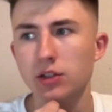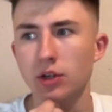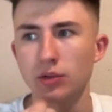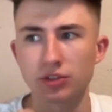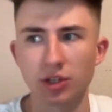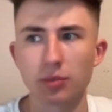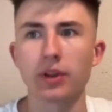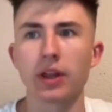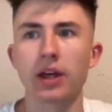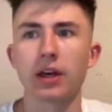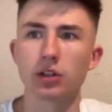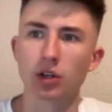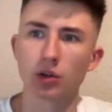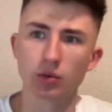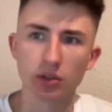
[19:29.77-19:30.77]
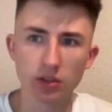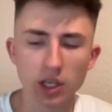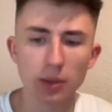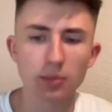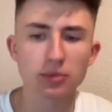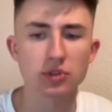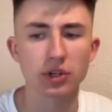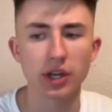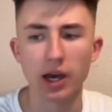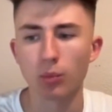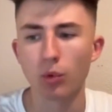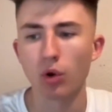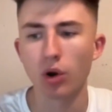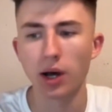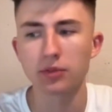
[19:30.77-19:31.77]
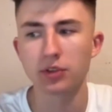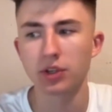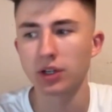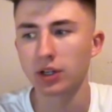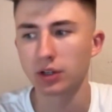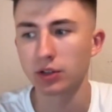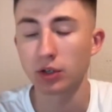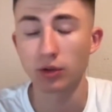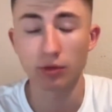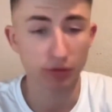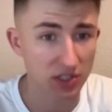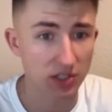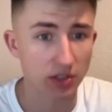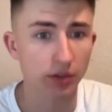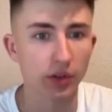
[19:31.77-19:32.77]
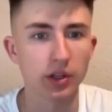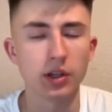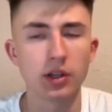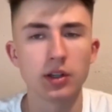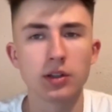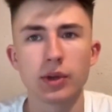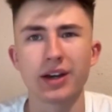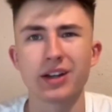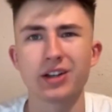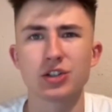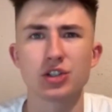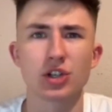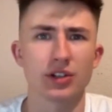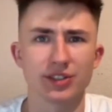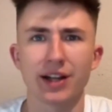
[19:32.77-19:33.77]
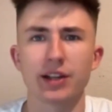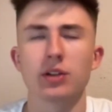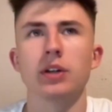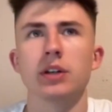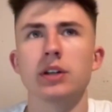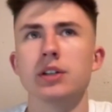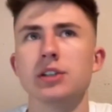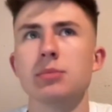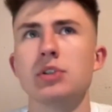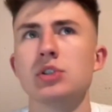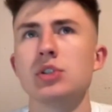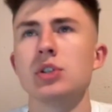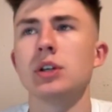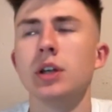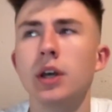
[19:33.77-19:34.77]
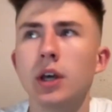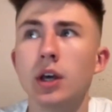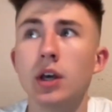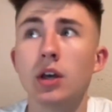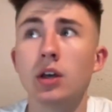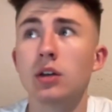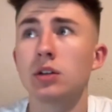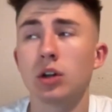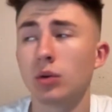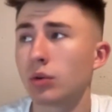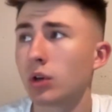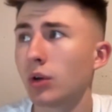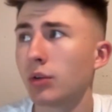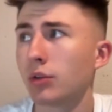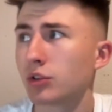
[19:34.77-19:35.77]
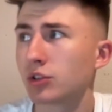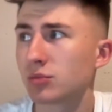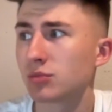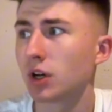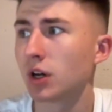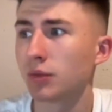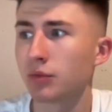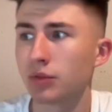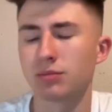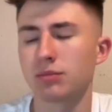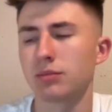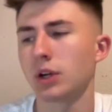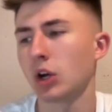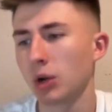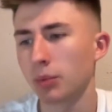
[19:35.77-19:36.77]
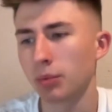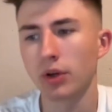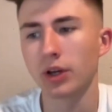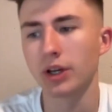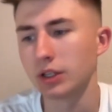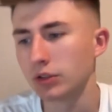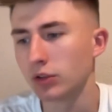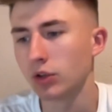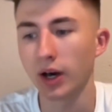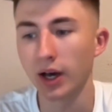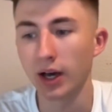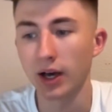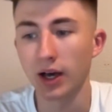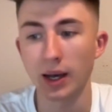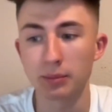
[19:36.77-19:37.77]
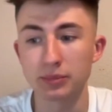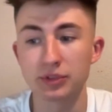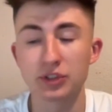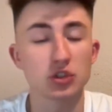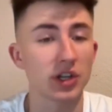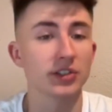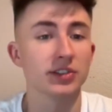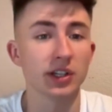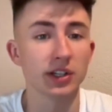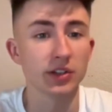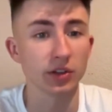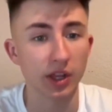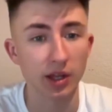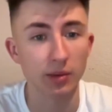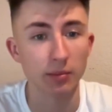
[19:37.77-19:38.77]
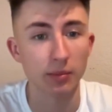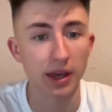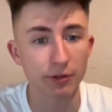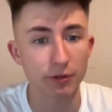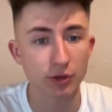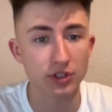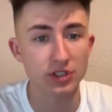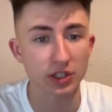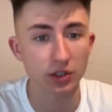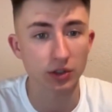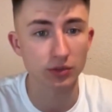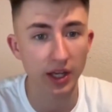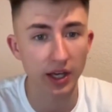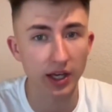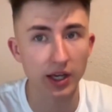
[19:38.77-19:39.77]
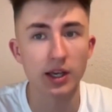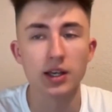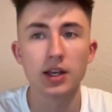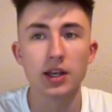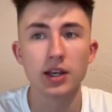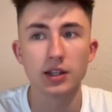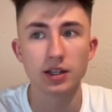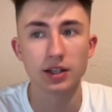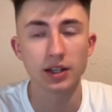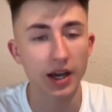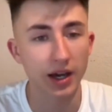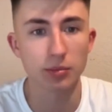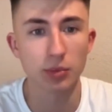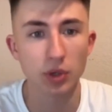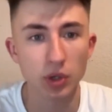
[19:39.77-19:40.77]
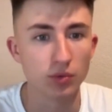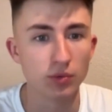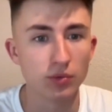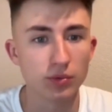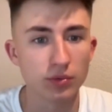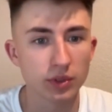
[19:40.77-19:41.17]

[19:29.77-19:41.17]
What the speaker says: something that keeps her down more often, and physically, not gonna share exactly what it is, but she going through some stuff. And my grandpa 82, I'm stressing it to them every single day. You gotta move,